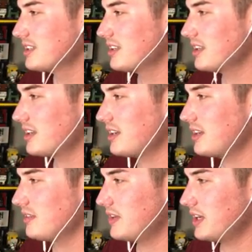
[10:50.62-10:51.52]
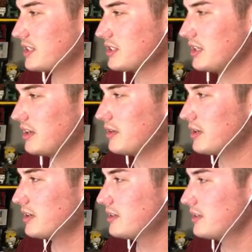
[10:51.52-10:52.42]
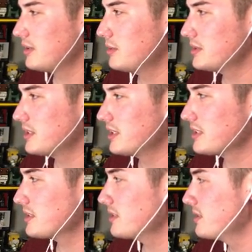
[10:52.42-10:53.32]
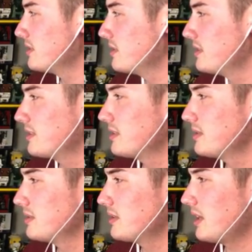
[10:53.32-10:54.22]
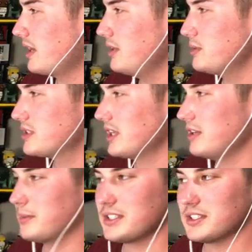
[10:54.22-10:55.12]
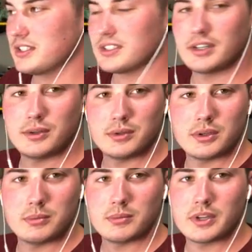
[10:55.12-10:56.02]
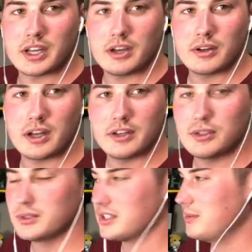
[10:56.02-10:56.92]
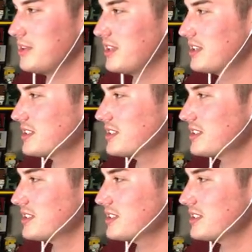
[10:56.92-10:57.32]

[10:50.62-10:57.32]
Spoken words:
I have actually never used this. How do you send messages on YouTube? Like, how did you send me this?